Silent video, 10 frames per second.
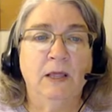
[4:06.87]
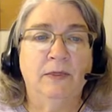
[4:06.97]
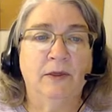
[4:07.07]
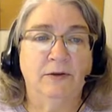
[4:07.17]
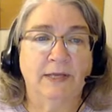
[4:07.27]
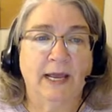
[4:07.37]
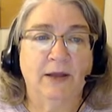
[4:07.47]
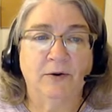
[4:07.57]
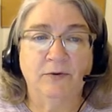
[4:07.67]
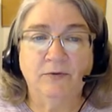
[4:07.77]
There's a
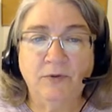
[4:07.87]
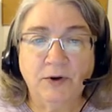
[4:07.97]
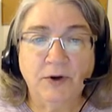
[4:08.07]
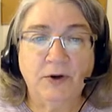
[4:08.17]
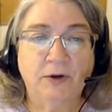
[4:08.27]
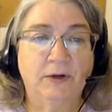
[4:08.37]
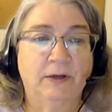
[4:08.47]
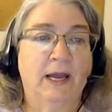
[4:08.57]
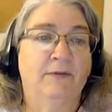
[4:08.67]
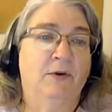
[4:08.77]
header and footer.
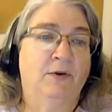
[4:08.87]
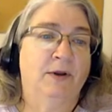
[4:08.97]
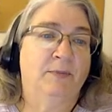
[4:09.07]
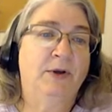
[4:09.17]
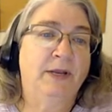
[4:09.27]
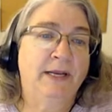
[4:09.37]
I've already put